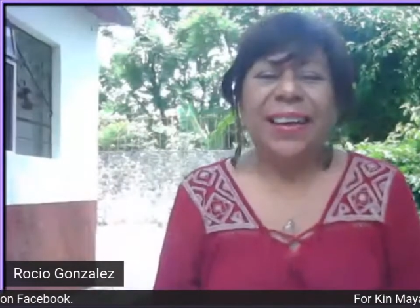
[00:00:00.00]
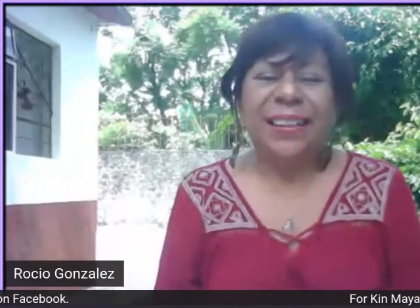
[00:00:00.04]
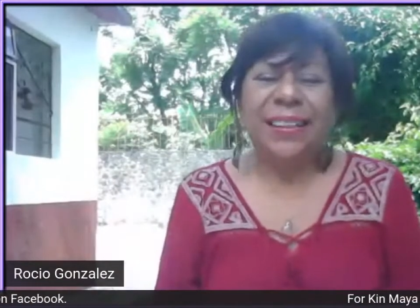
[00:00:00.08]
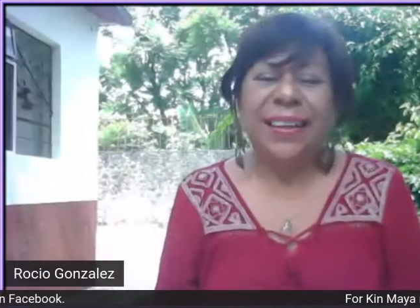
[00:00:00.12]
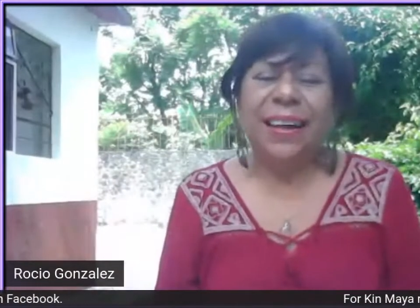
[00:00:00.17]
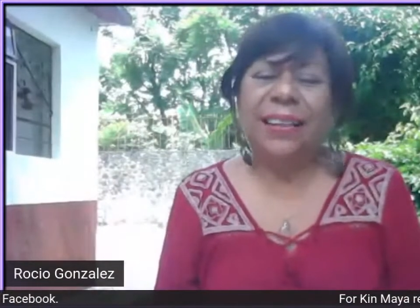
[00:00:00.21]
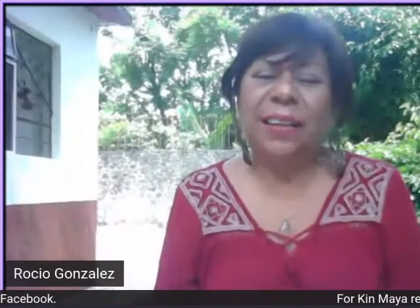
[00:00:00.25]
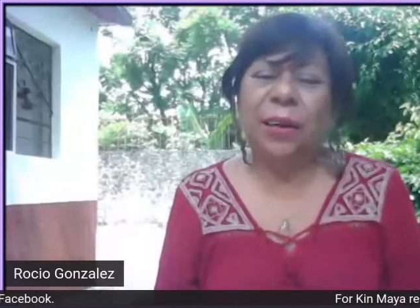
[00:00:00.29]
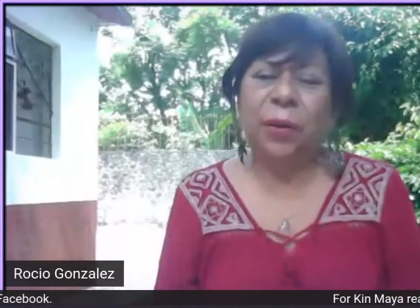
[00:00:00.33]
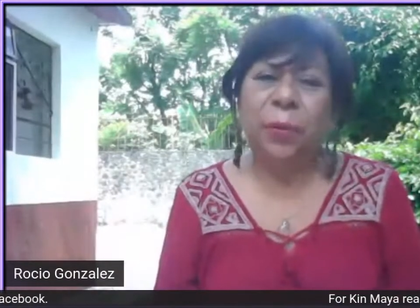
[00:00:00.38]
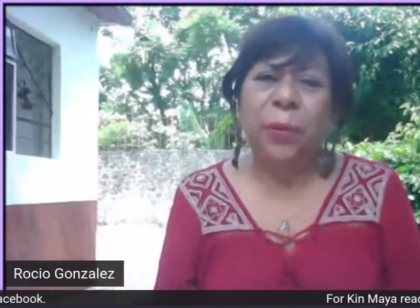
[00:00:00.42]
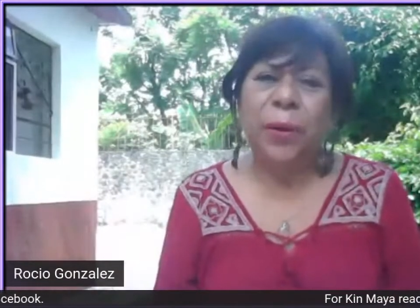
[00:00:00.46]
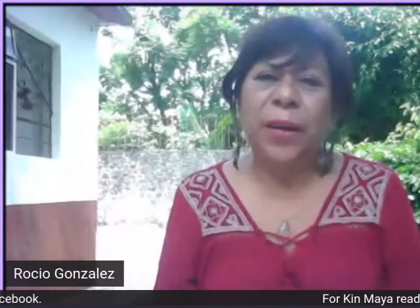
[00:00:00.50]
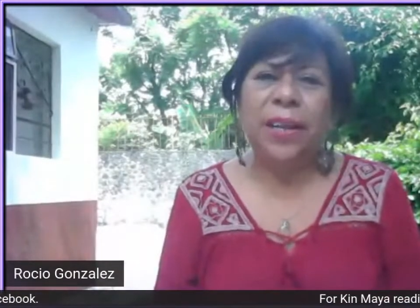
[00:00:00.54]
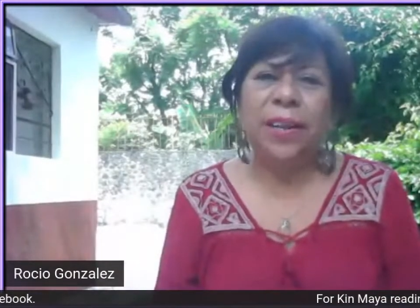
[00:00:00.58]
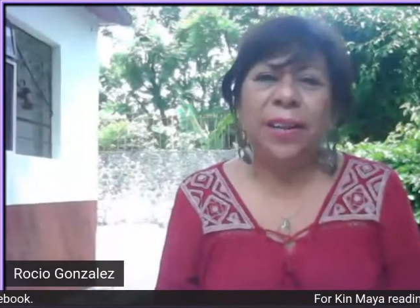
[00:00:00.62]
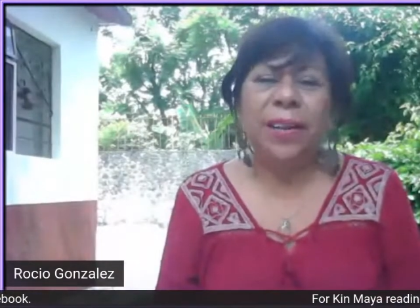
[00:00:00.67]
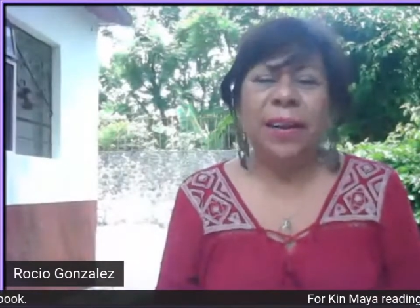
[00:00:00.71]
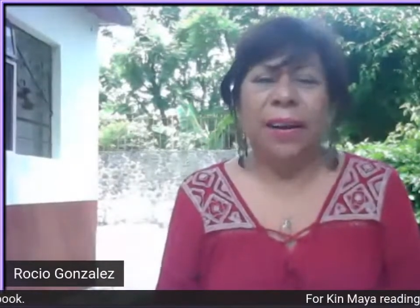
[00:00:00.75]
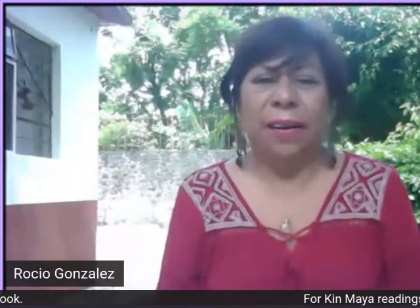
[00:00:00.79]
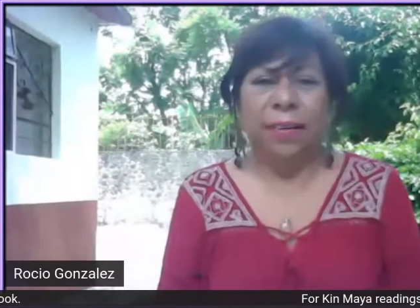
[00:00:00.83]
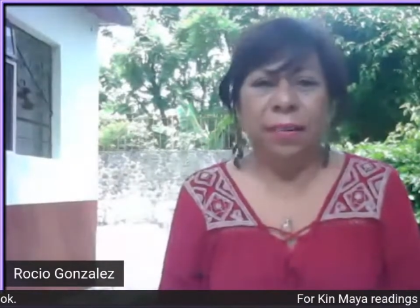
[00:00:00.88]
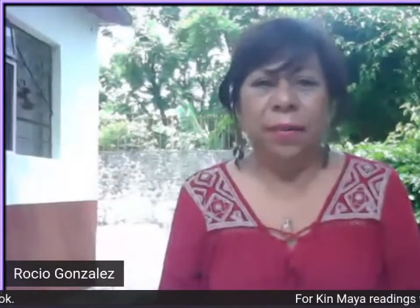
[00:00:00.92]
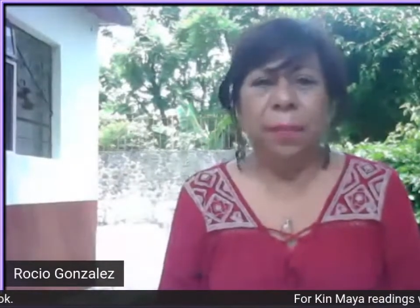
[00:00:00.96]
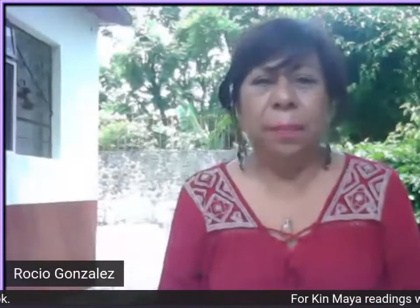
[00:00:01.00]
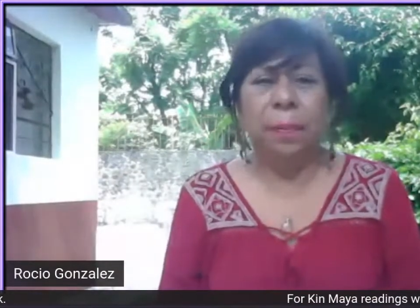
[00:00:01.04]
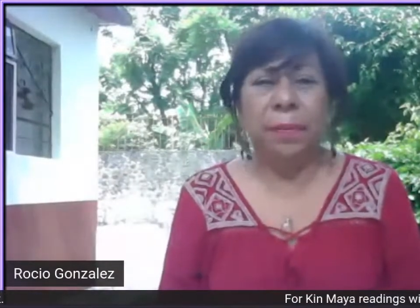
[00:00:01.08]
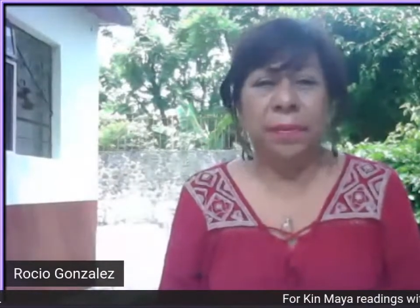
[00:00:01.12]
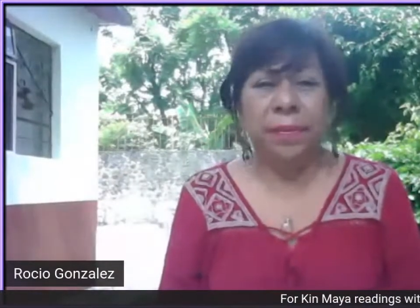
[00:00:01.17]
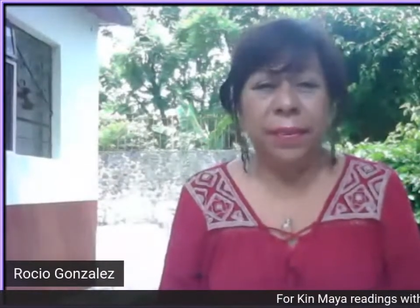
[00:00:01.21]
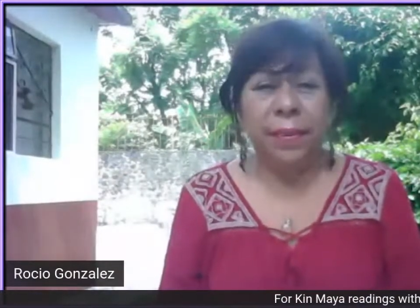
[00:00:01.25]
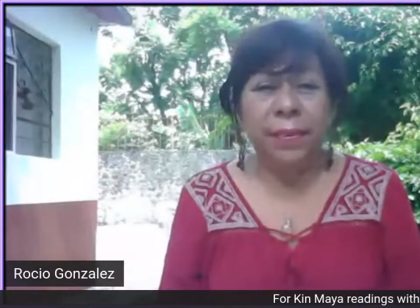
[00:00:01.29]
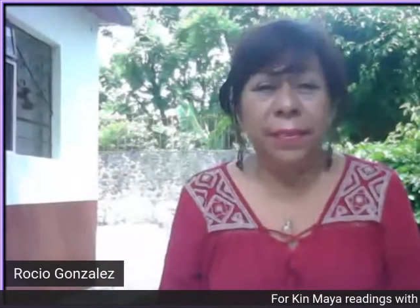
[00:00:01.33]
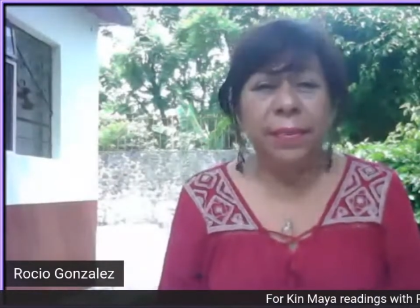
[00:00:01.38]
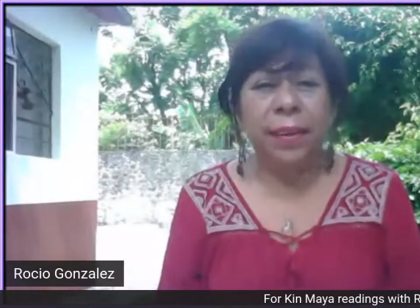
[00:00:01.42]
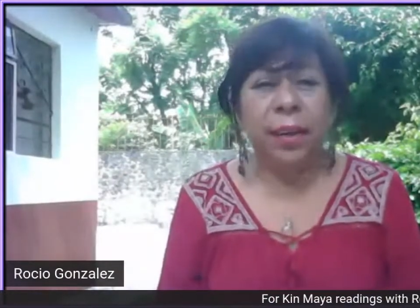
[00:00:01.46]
that the wind represents the